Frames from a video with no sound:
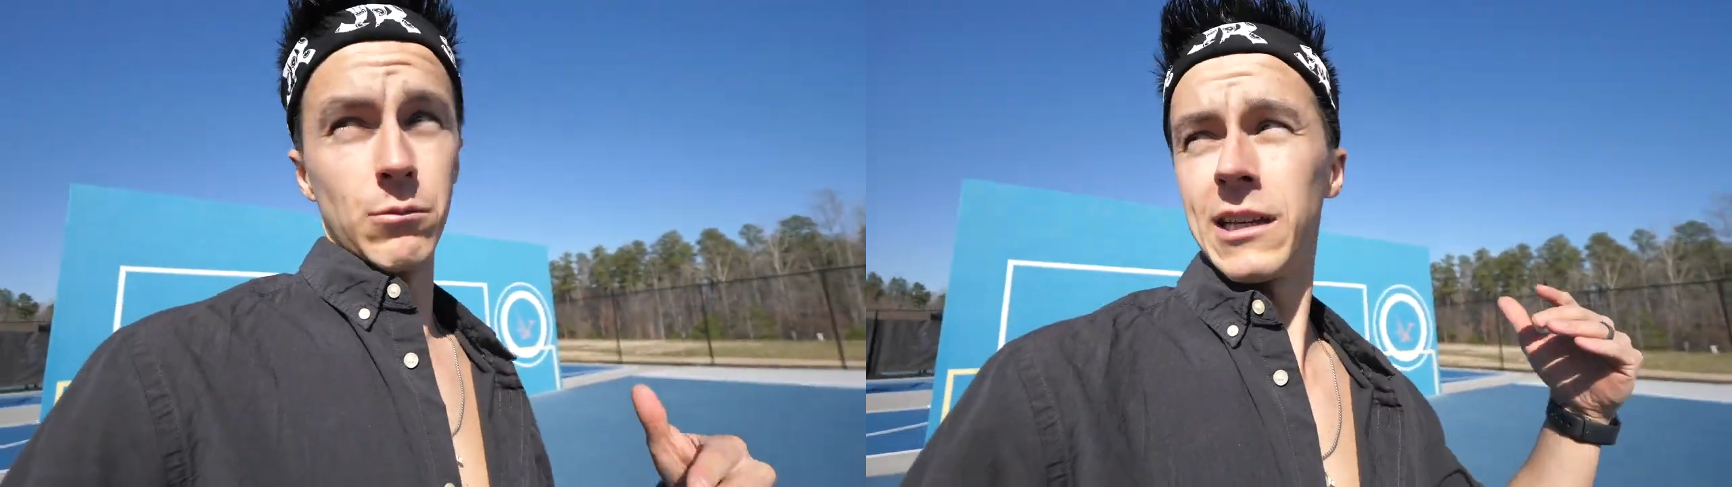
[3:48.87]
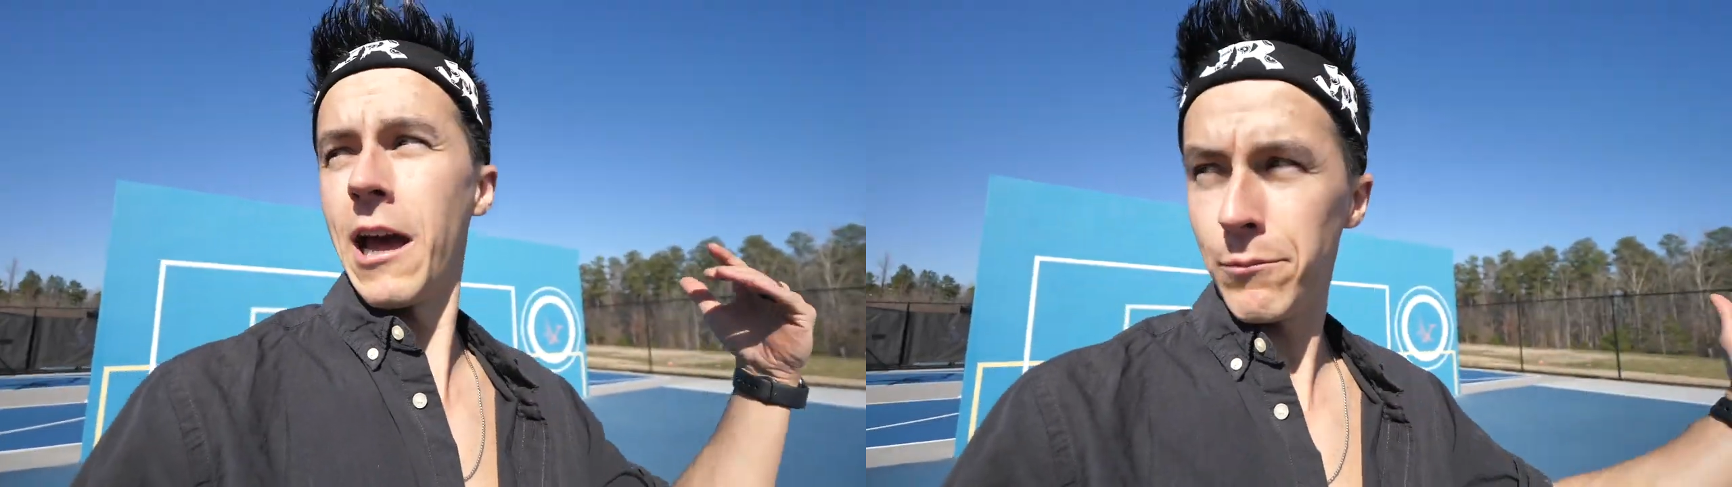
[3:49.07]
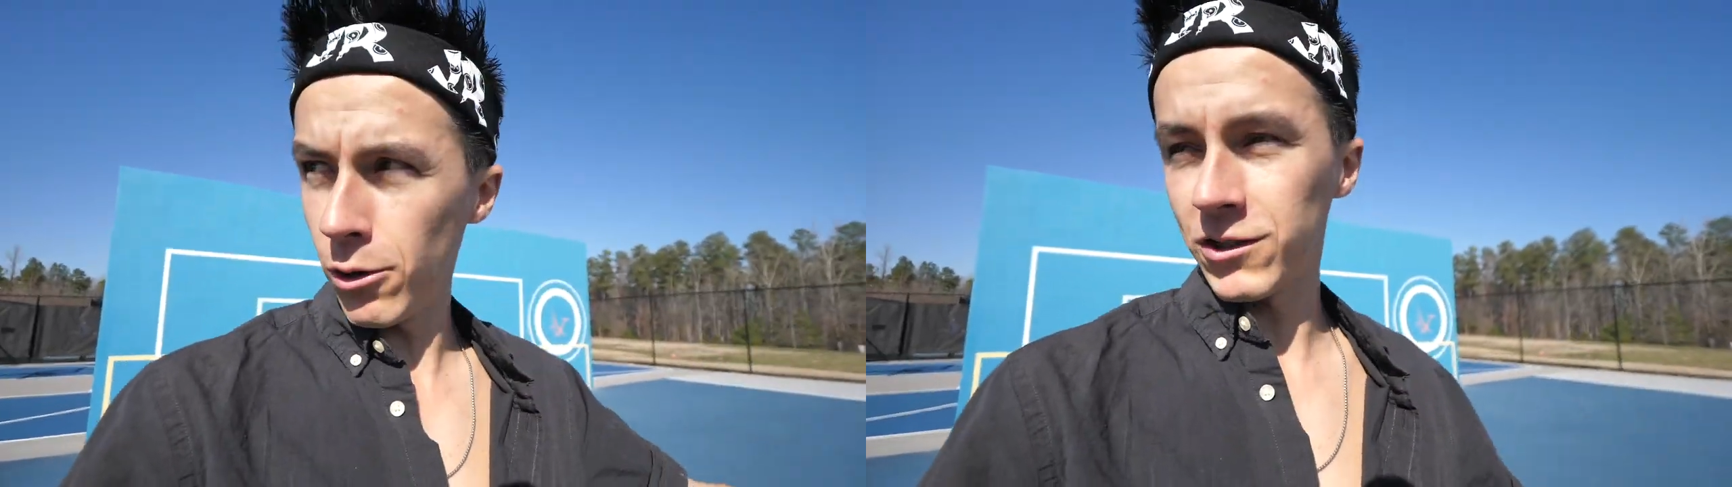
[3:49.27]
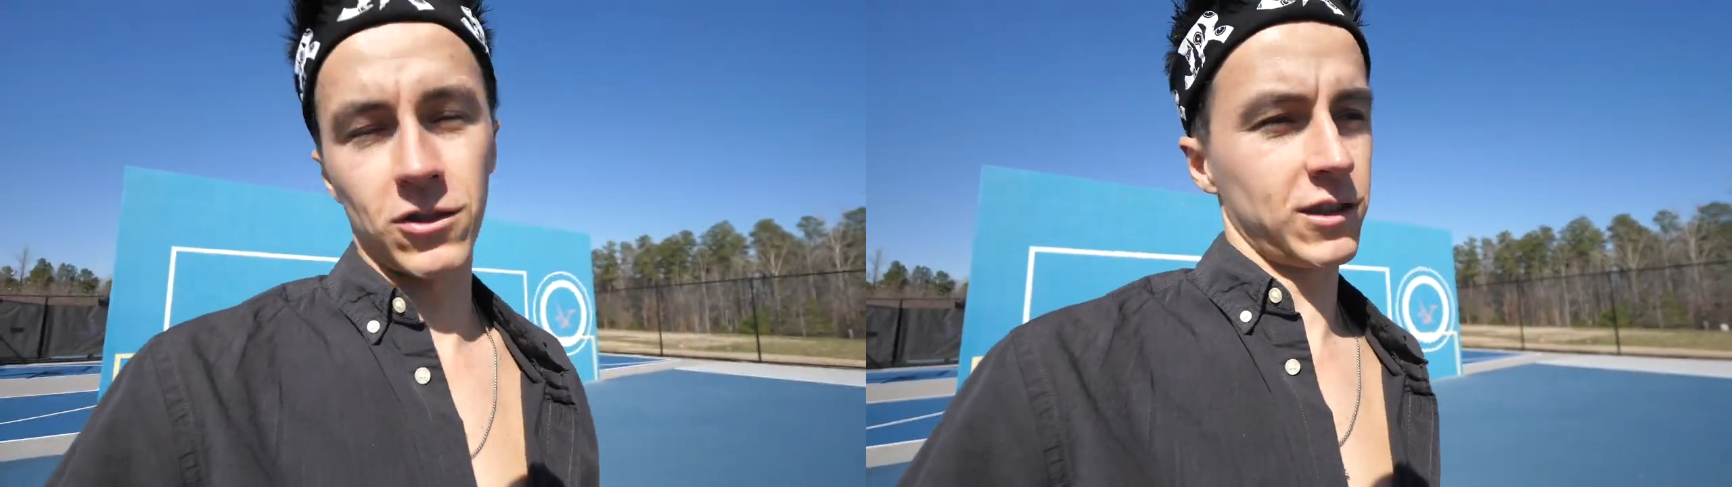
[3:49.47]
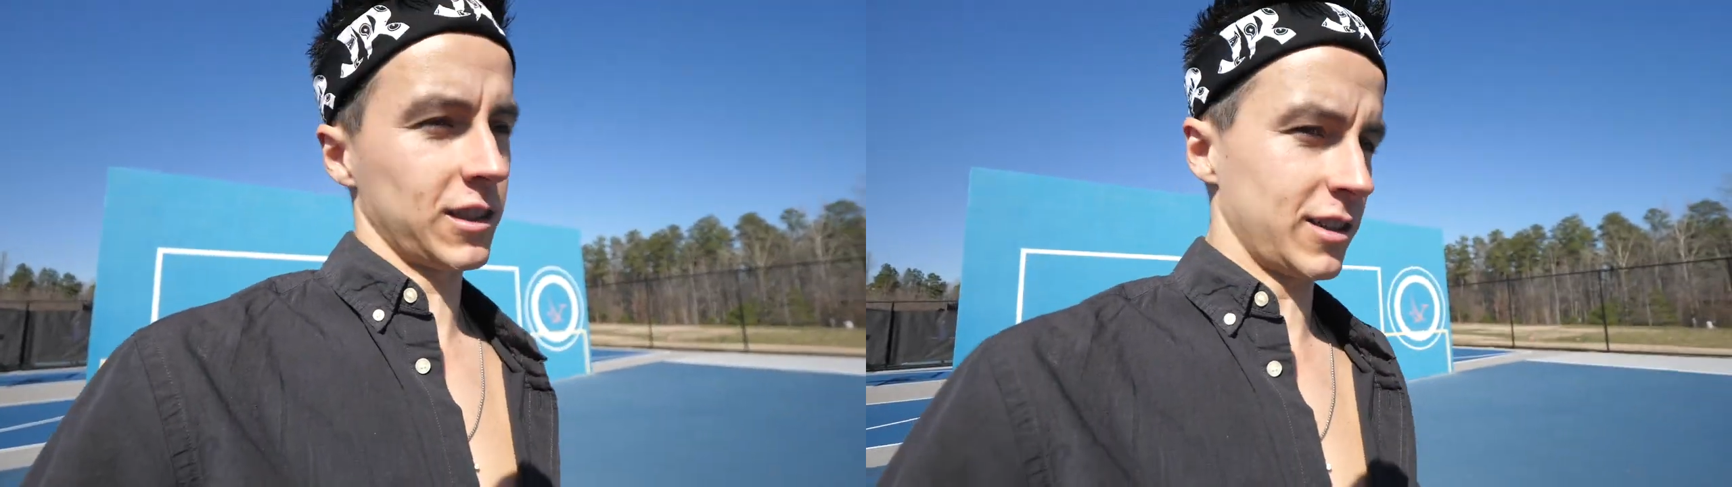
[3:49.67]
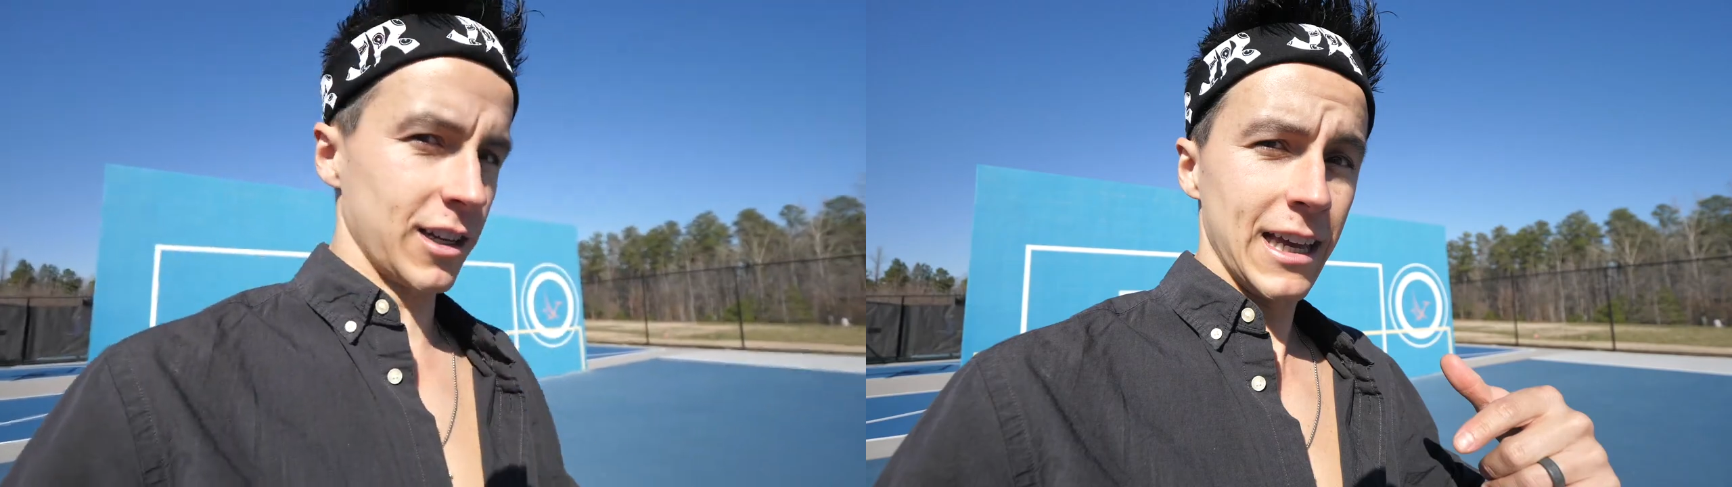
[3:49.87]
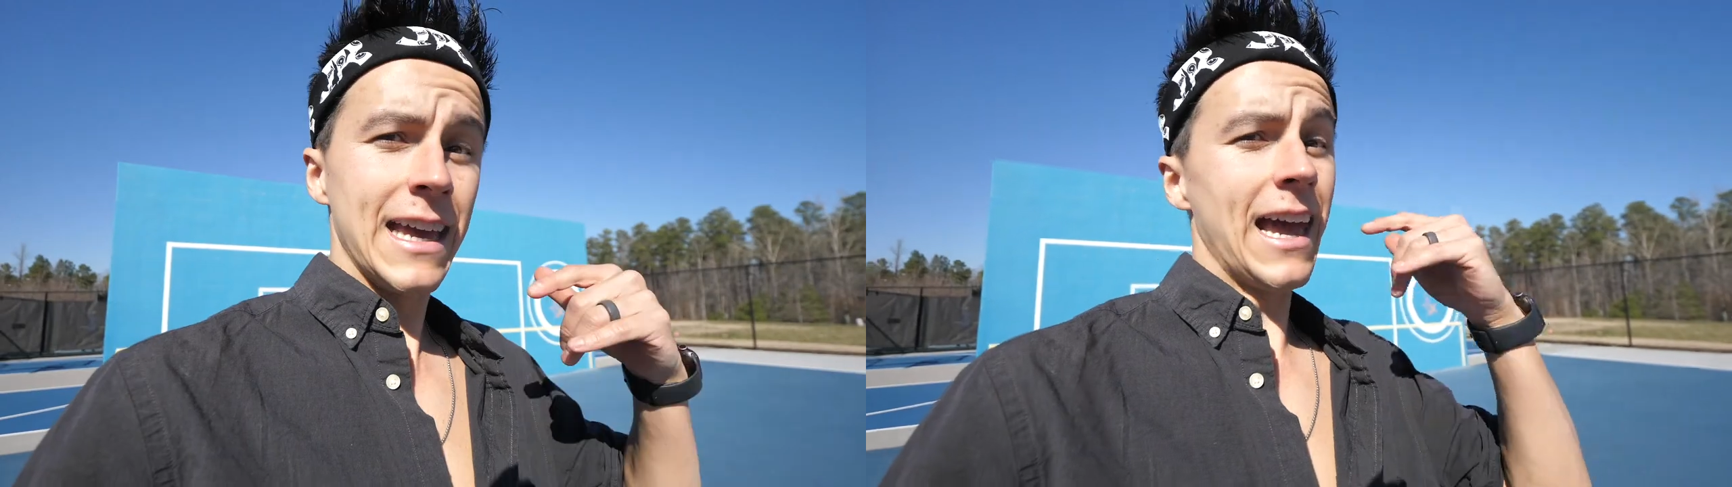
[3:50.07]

we can post on TikTok,